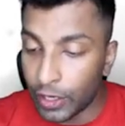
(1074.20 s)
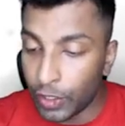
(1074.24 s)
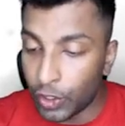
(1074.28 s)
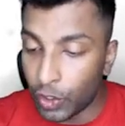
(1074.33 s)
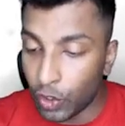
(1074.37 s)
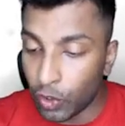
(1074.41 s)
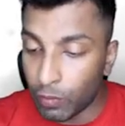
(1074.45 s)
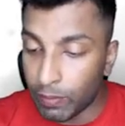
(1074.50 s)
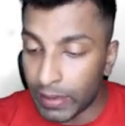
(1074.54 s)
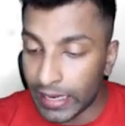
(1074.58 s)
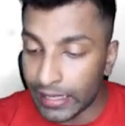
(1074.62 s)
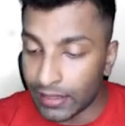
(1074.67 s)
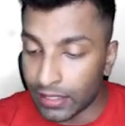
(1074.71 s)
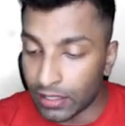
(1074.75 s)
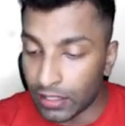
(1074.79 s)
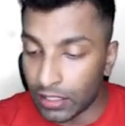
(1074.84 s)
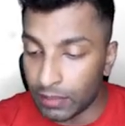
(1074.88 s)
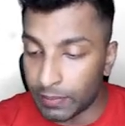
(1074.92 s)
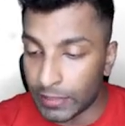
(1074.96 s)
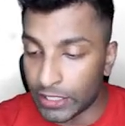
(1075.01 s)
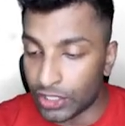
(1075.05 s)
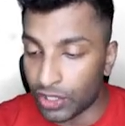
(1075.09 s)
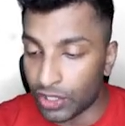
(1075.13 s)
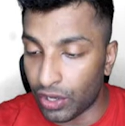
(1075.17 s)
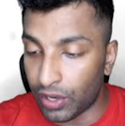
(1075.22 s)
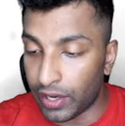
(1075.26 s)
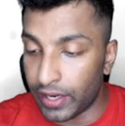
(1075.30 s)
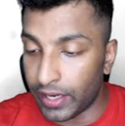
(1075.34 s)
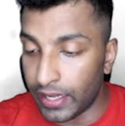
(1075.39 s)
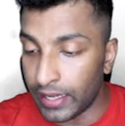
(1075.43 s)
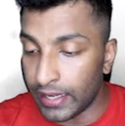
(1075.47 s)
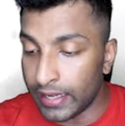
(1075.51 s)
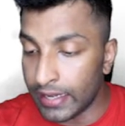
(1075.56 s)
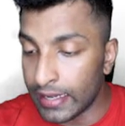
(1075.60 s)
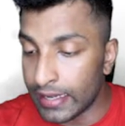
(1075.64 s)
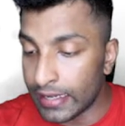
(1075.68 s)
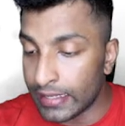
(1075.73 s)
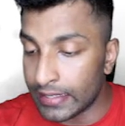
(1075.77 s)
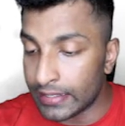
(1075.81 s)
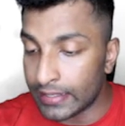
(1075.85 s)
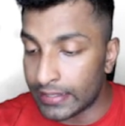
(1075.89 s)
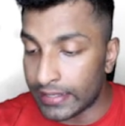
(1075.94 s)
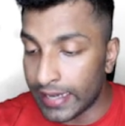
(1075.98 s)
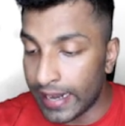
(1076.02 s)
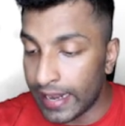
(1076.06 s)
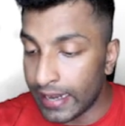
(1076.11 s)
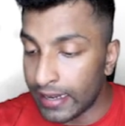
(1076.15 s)
2/3 majority,
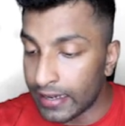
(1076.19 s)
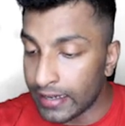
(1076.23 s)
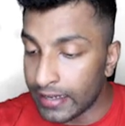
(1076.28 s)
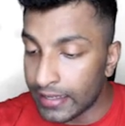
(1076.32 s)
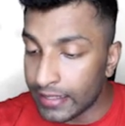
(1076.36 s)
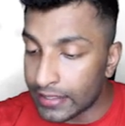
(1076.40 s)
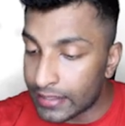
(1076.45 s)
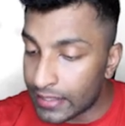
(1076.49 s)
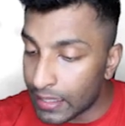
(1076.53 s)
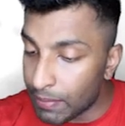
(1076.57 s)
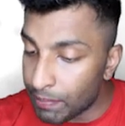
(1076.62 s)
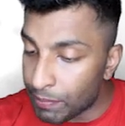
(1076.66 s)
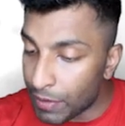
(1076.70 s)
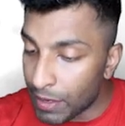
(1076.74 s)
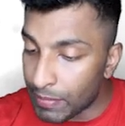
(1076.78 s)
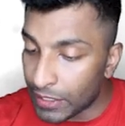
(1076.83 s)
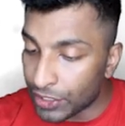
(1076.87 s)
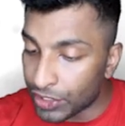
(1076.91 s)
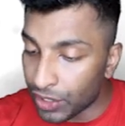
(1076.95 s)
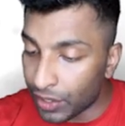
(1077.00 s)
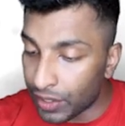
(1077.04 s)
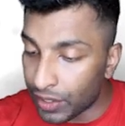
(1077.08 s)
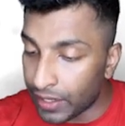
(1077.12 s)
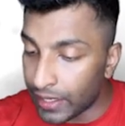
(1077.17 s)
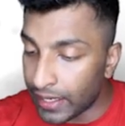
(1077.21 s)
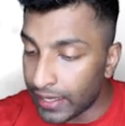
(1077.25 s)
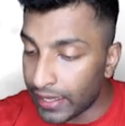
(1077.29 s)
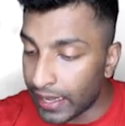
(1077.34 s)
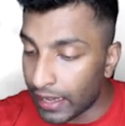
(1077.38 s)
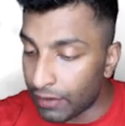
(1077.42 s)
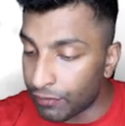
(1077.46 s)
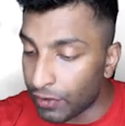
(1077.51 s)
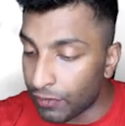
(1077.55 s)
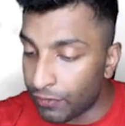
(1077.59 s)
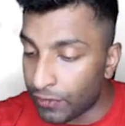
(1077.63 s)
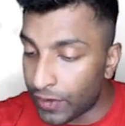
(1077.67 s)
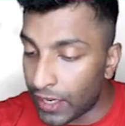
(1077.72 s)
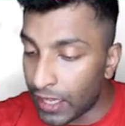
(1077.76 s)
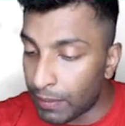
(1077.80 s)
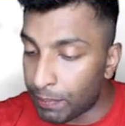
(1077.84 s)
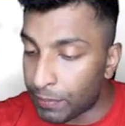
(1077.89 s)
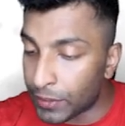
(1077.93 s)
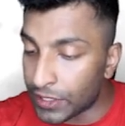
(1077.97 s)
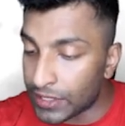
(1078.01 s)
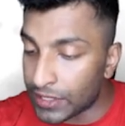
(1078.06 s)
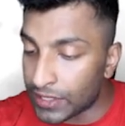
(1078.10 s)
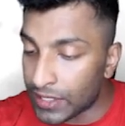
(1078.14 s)
state simple majority, and
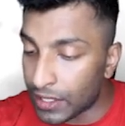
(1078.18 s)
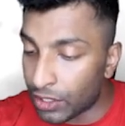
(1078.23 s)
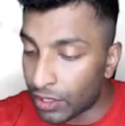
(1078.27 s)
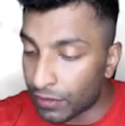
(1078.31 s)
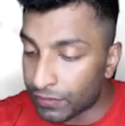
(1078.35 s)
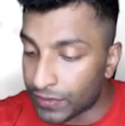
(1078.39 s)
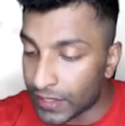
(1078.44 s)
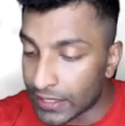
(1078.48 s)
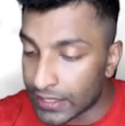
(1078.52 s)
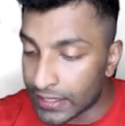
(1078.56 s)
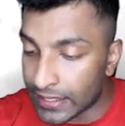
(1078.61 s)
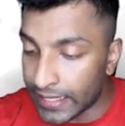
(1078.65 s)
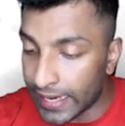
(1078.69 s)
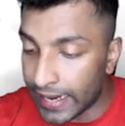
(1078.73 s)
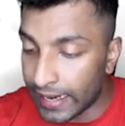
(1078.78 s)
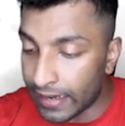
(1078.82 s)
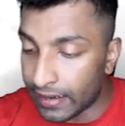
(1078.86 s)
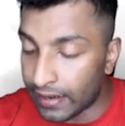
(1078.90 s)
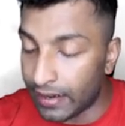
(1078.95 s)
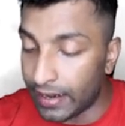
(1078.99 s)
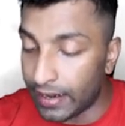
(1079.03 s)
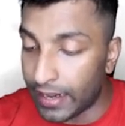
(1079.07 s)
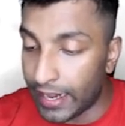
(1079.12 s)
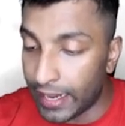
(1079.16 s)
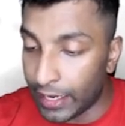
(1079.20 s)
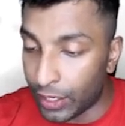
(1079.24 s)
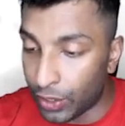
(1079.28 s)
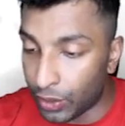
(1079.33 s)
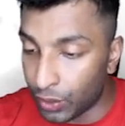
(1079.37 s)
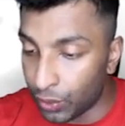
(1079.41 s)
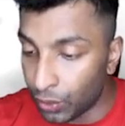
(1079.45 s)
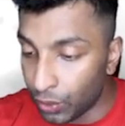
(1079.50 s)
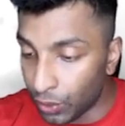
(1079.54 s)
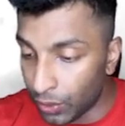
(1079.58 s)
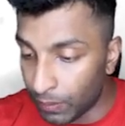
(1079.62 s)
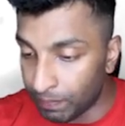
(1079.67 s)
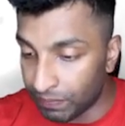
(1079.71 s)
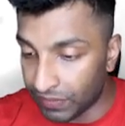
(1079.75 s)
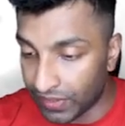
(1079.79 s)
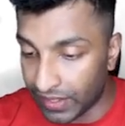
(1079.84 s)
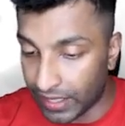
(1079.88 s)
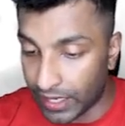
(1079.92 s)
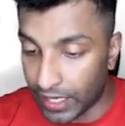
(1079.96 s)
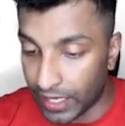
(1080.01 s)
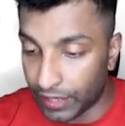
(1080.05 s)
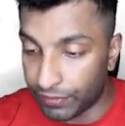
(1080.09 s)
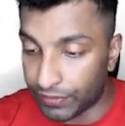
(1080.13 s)
50% of the state need to
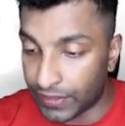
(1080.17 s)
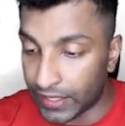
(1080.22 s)
give